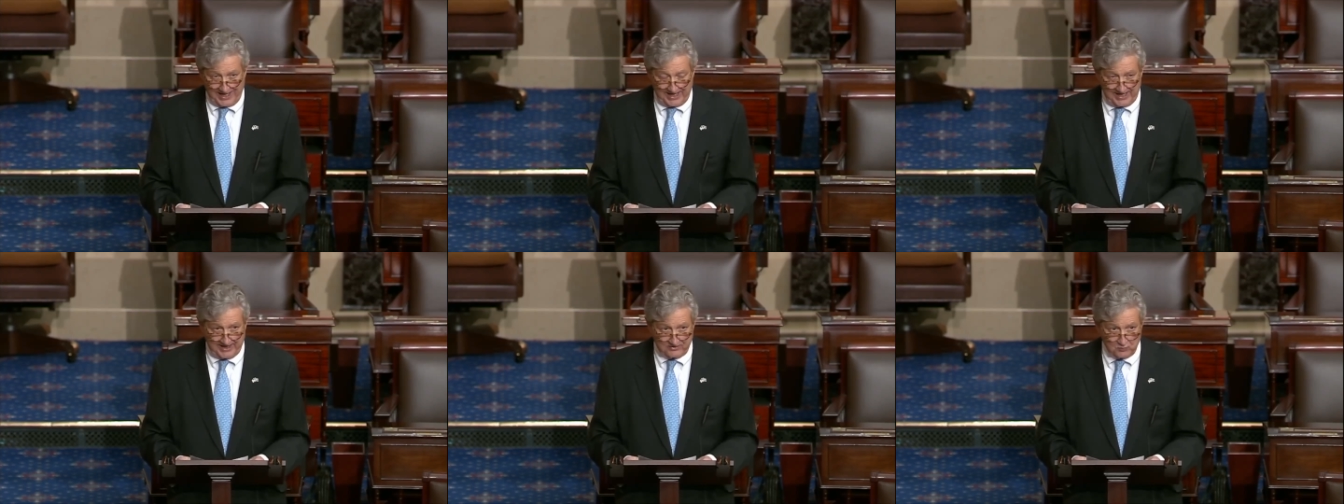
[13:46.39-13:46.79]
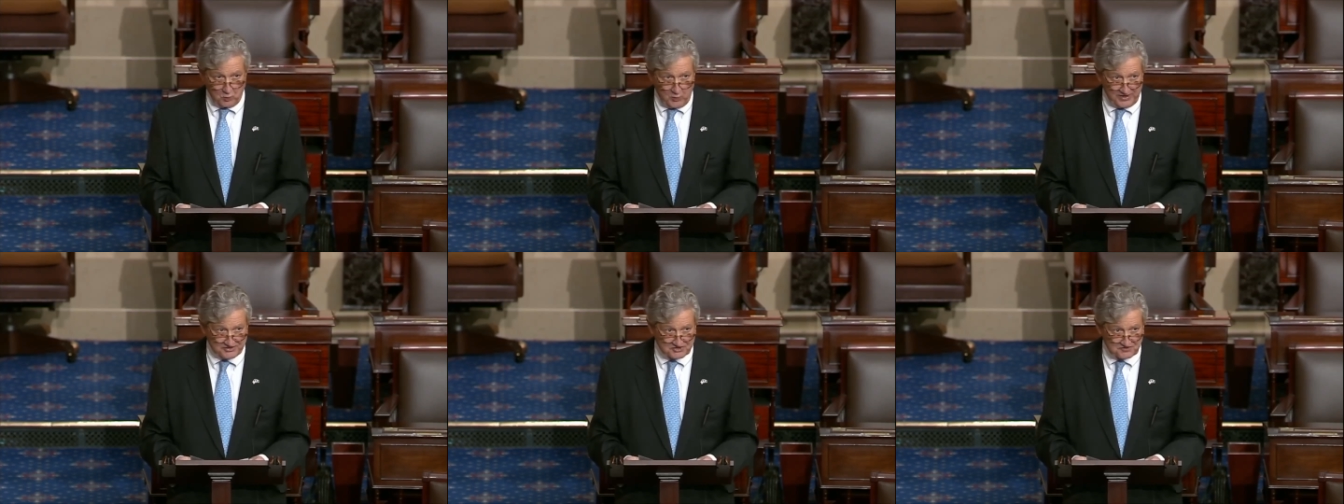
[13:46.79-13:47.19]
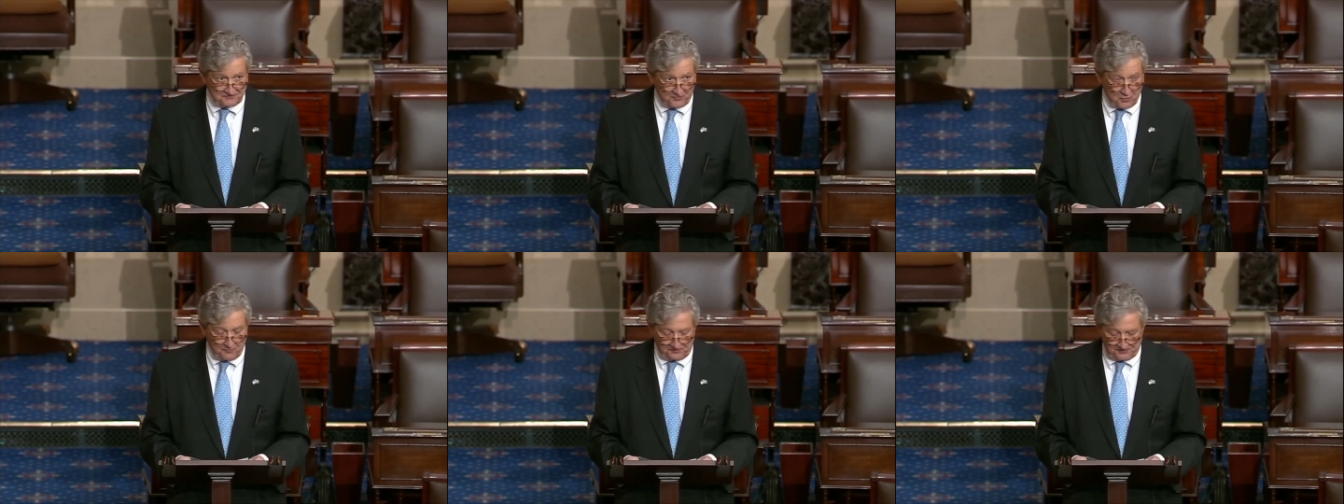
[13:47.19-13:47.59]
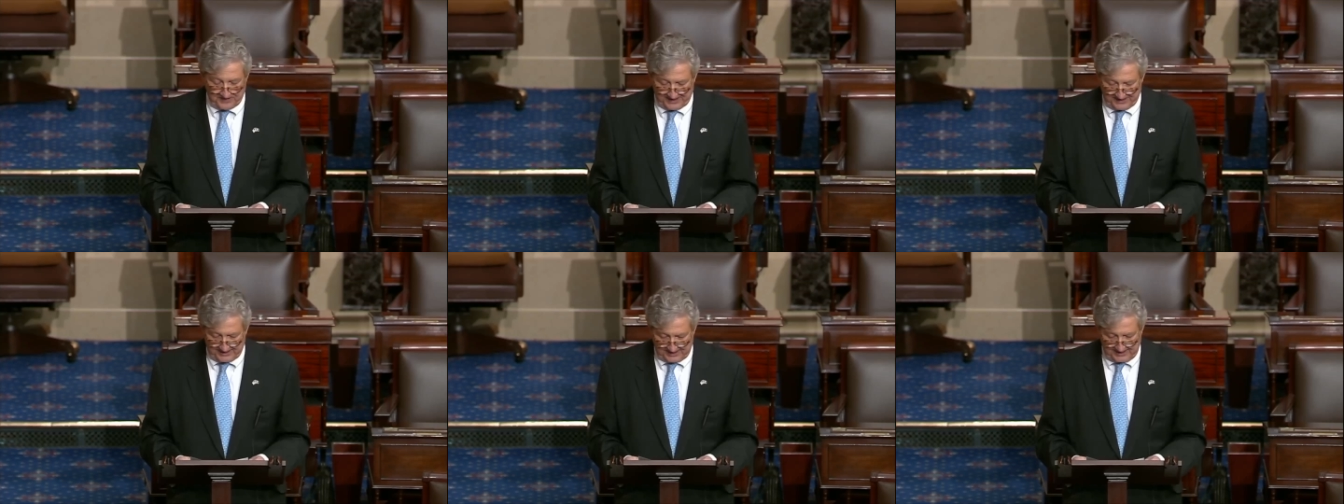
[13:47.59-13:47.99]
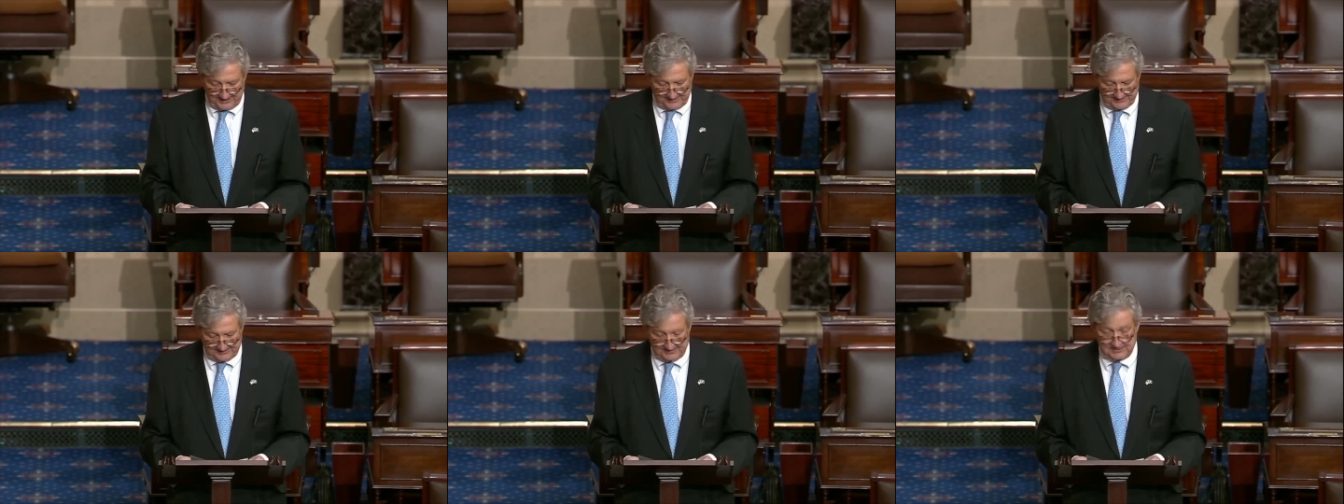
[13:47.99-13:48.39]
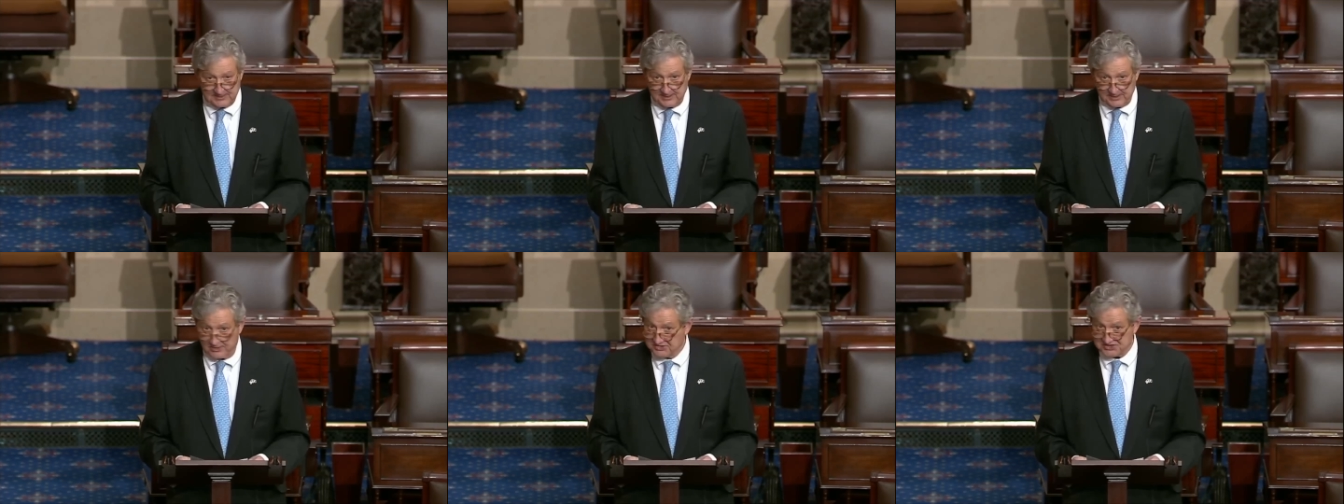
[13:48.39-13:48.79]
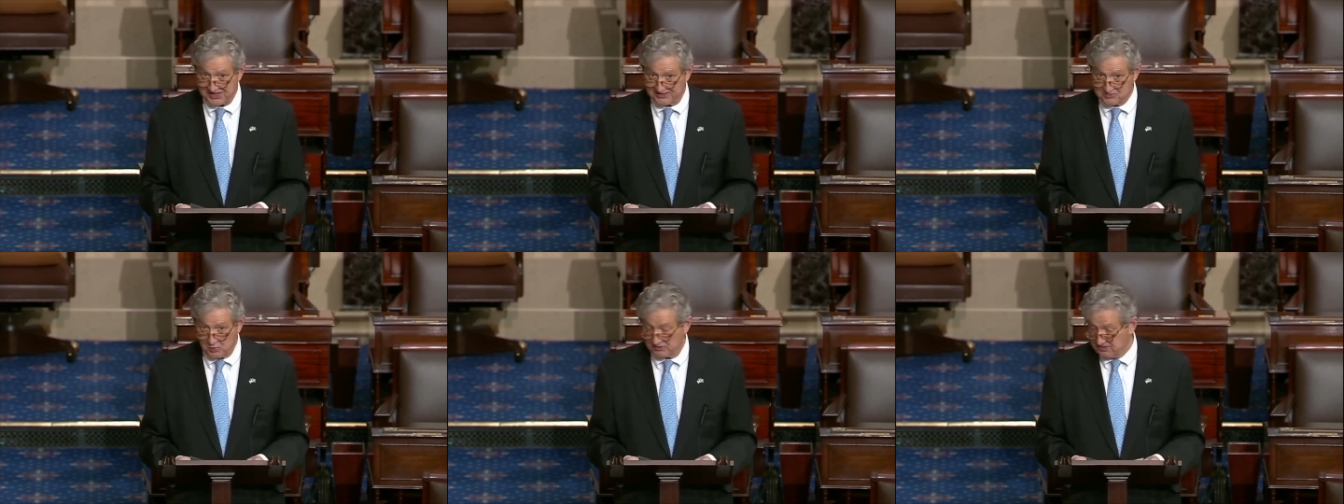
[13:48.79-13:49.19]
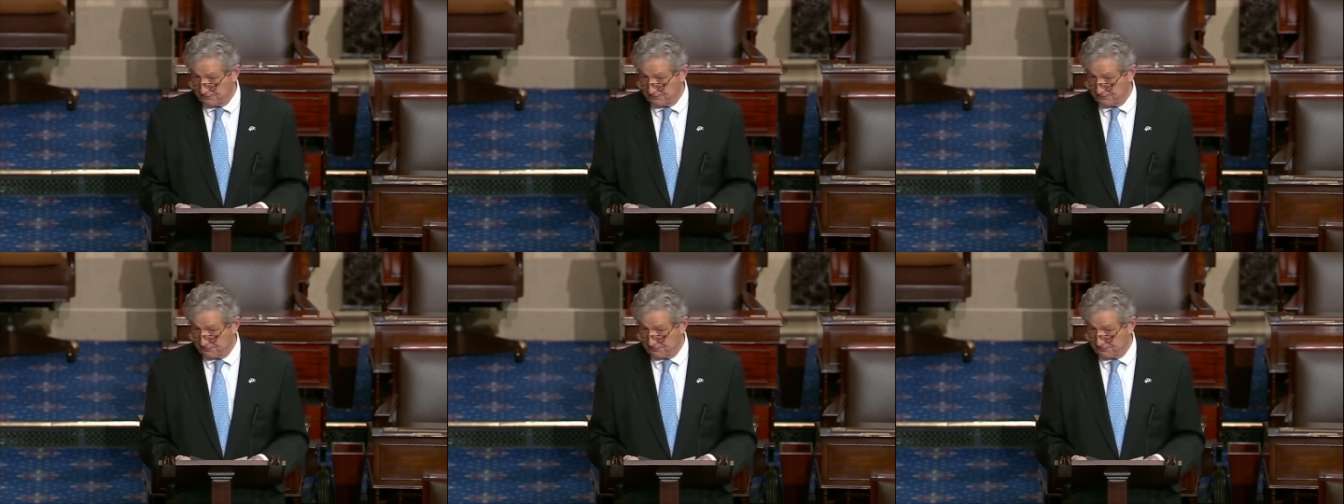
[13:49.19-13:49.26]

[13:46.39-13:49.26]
and wishful thinking, because that's what the